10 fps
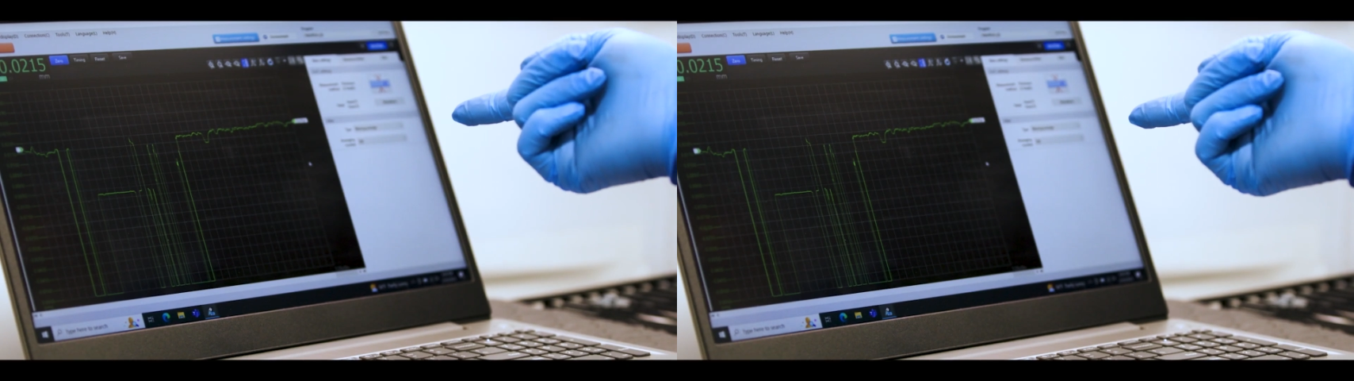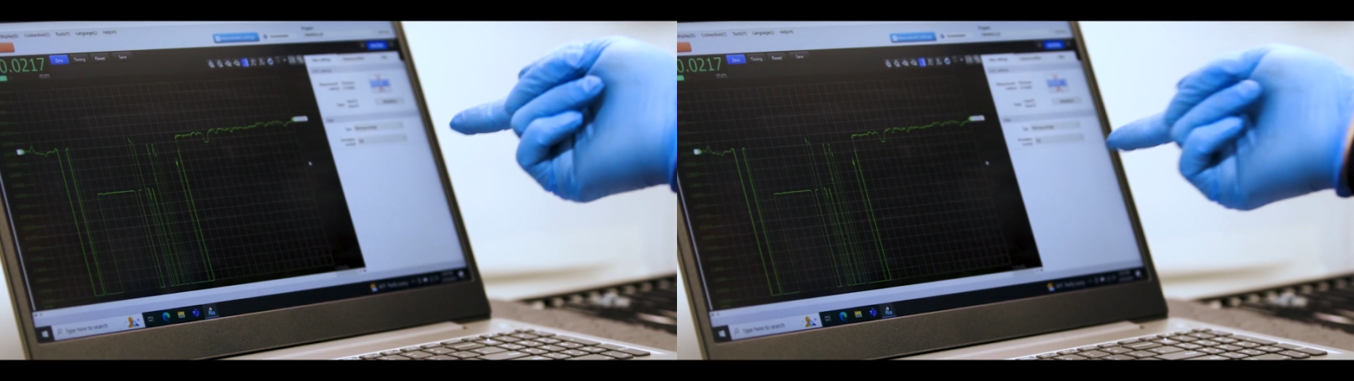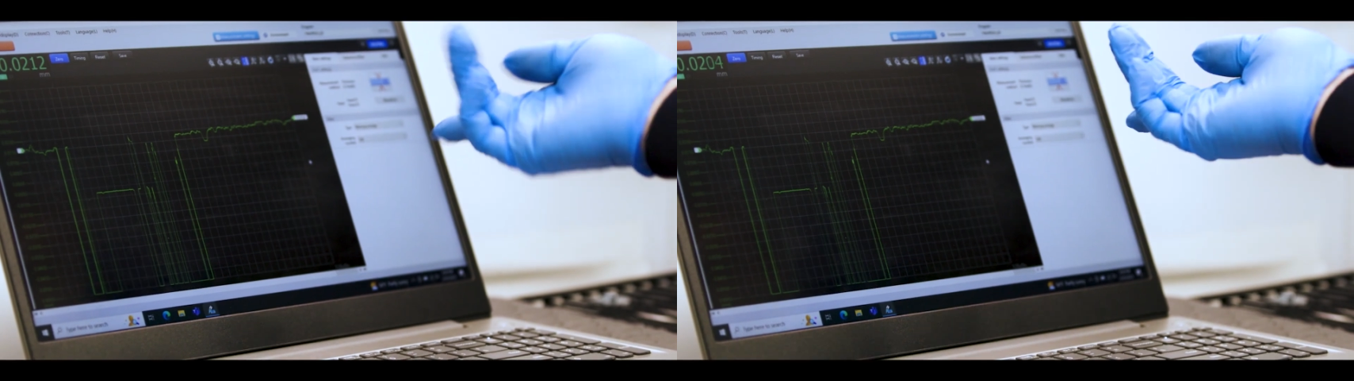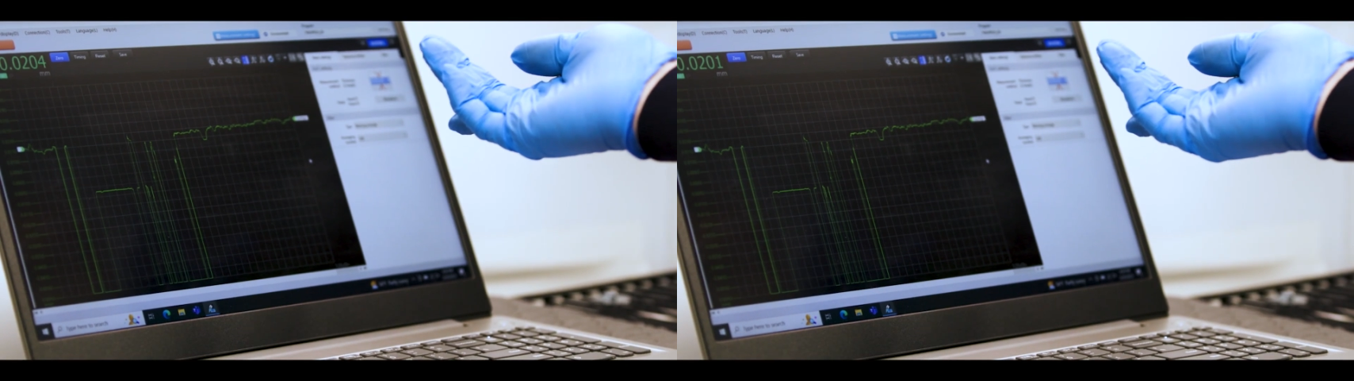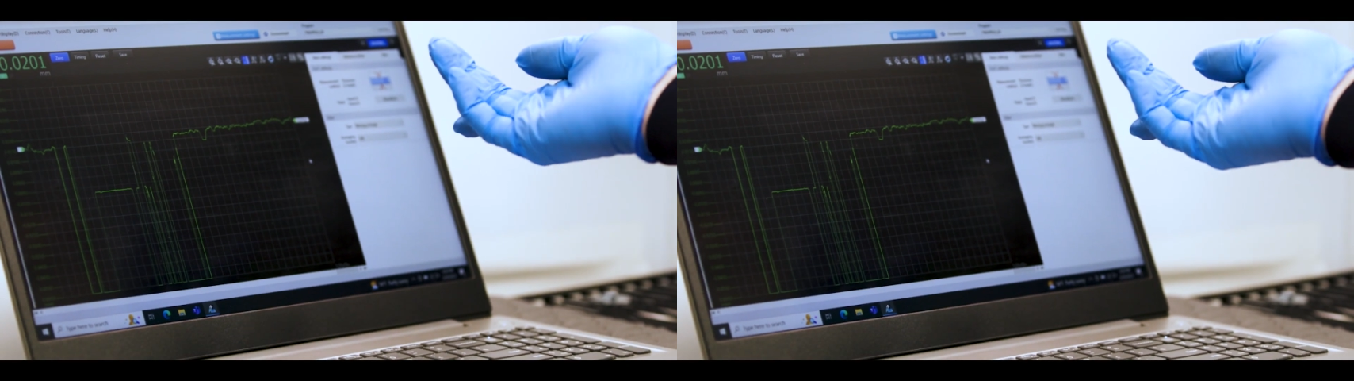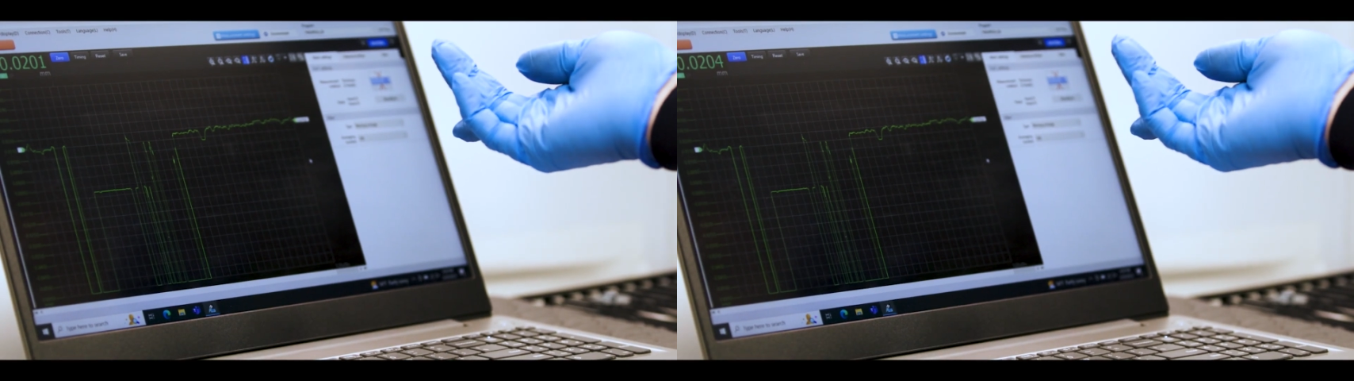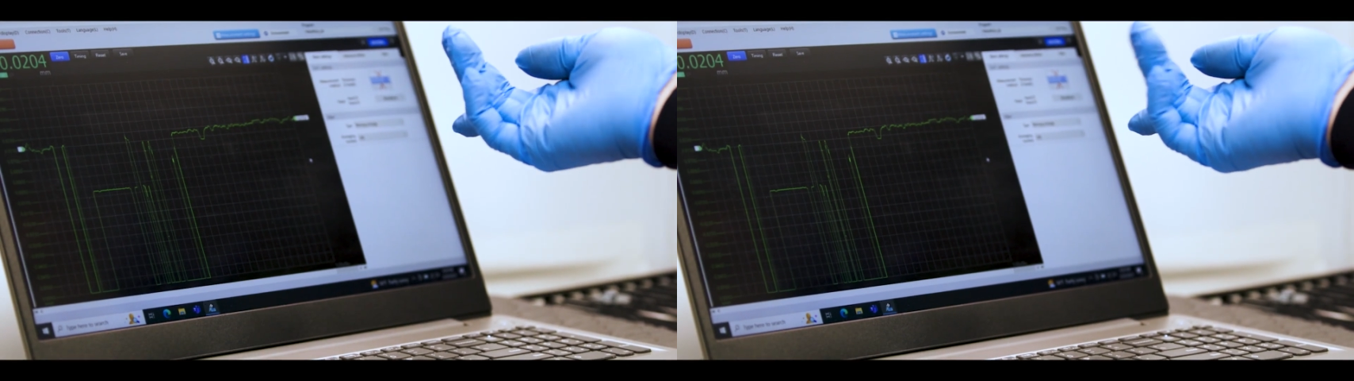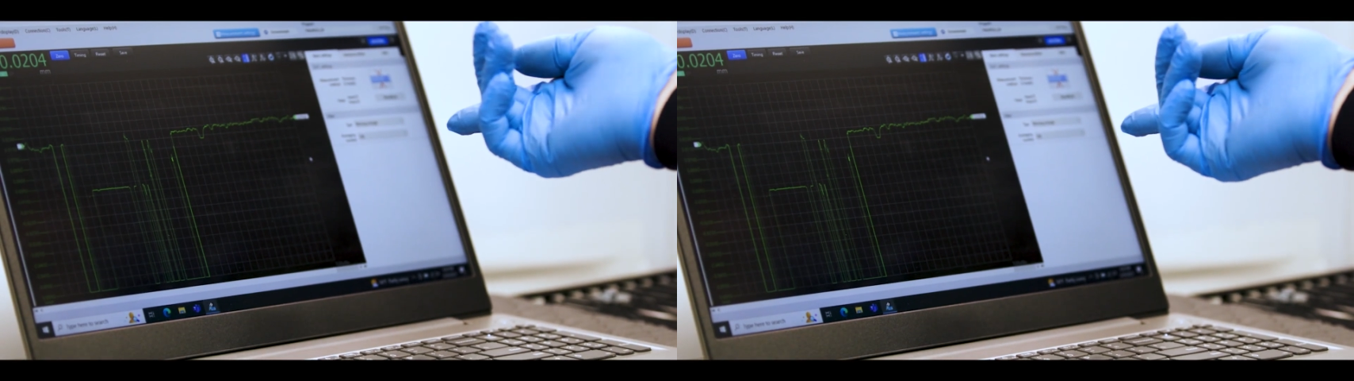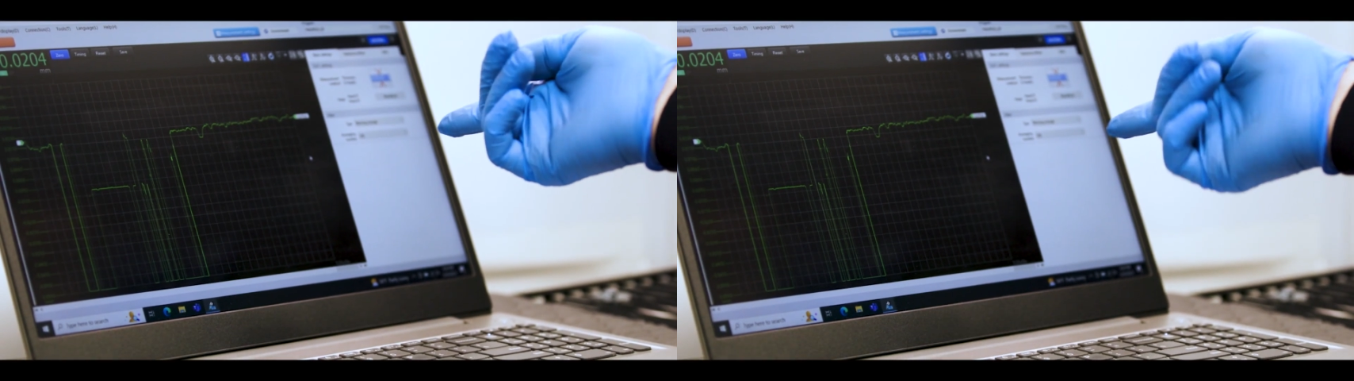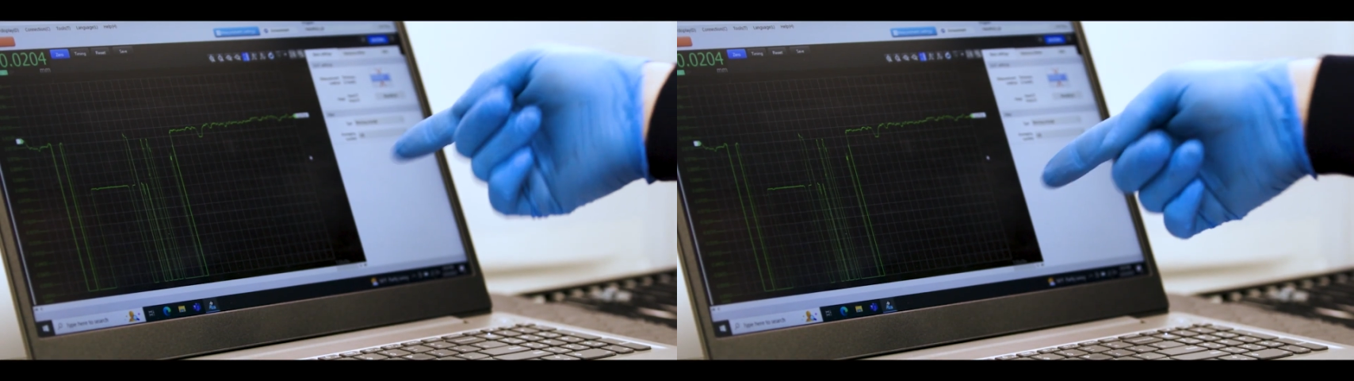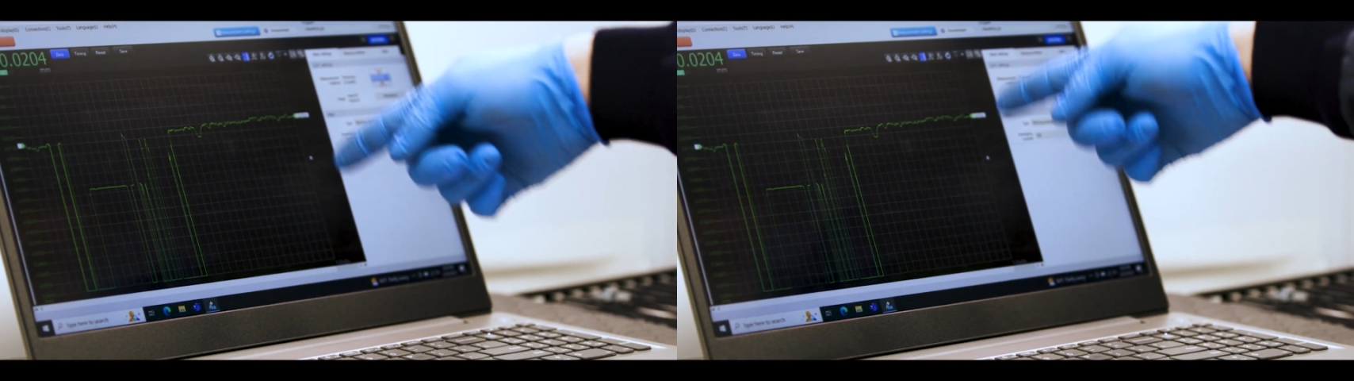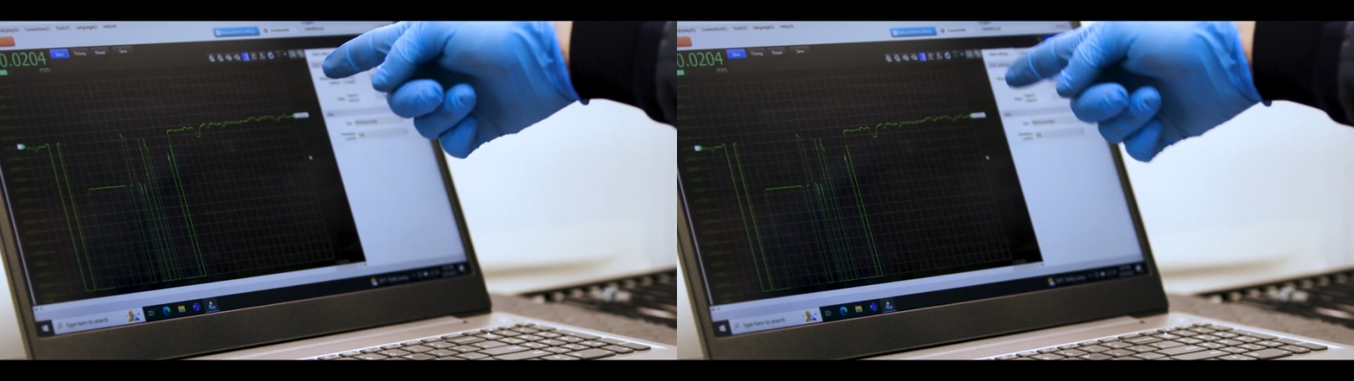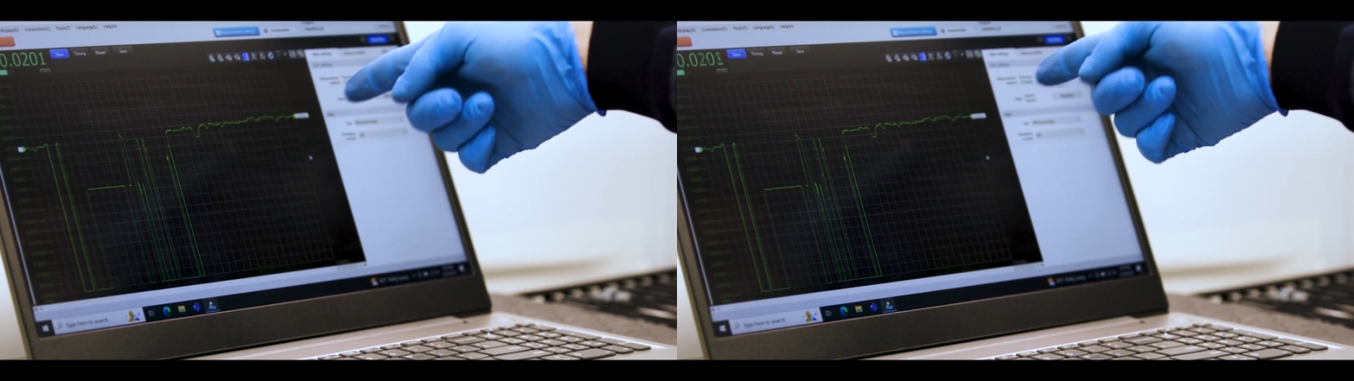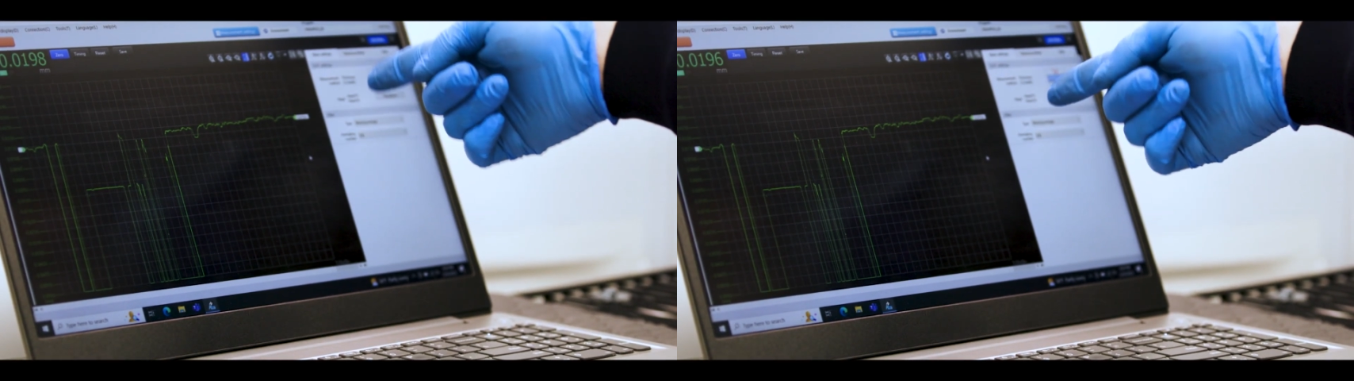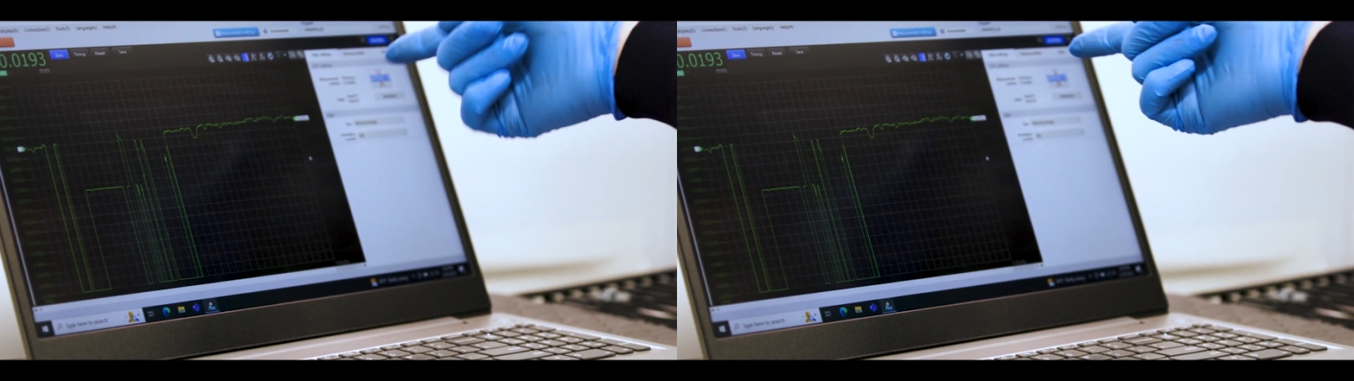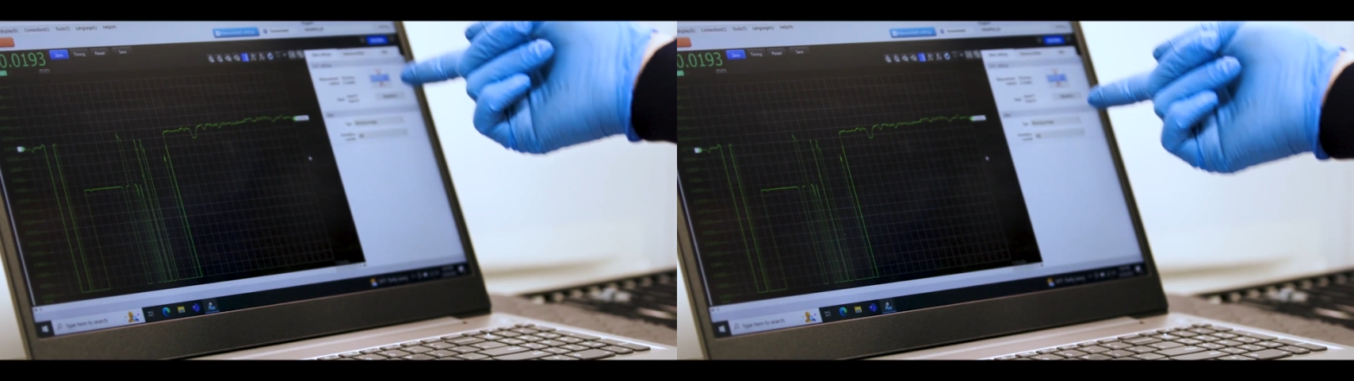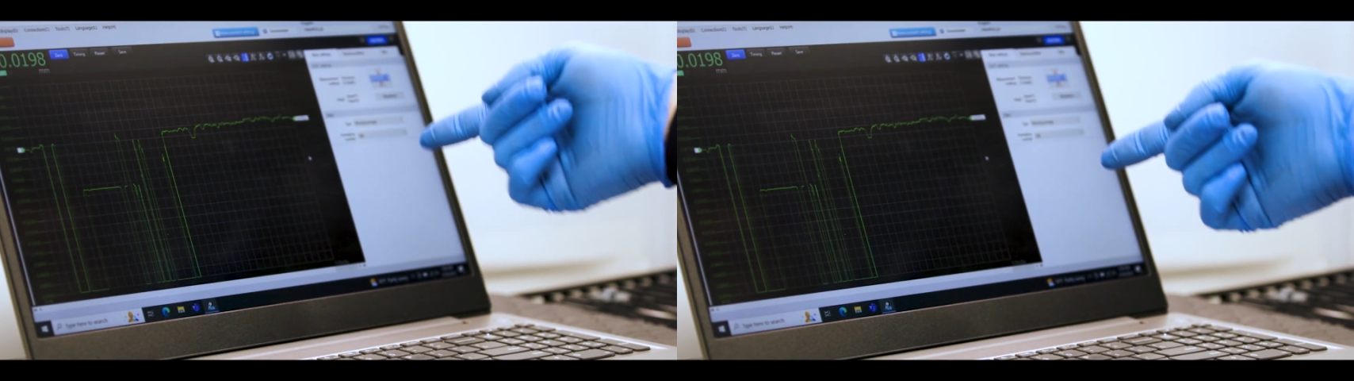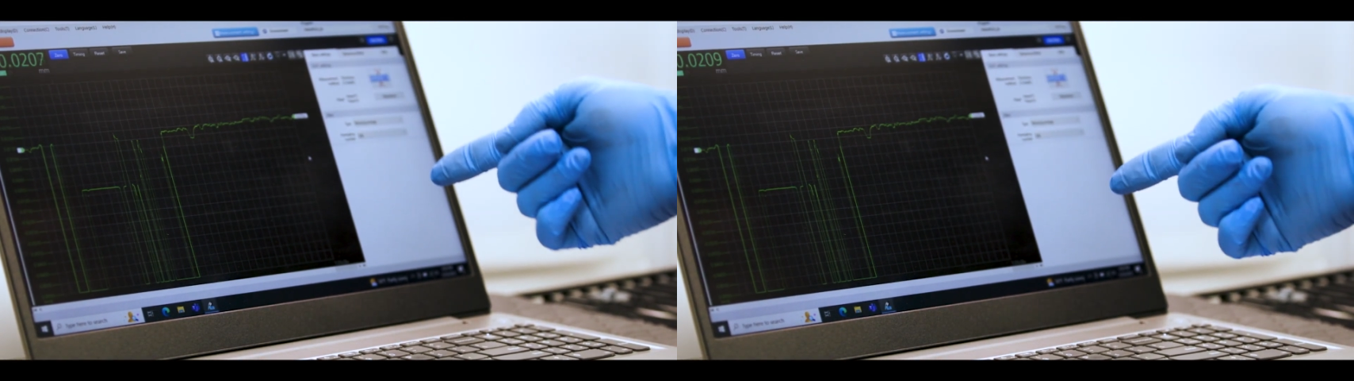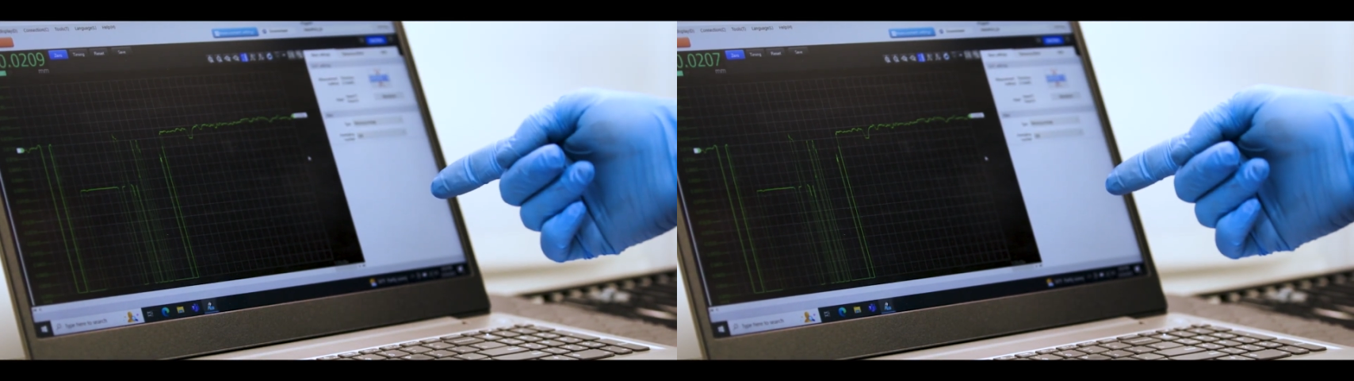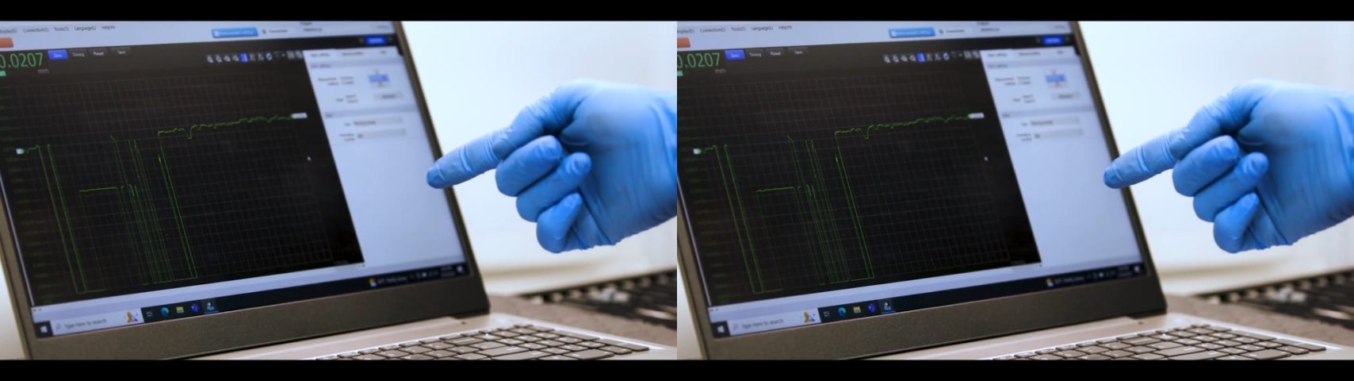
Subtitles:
[unreadable: no face in view]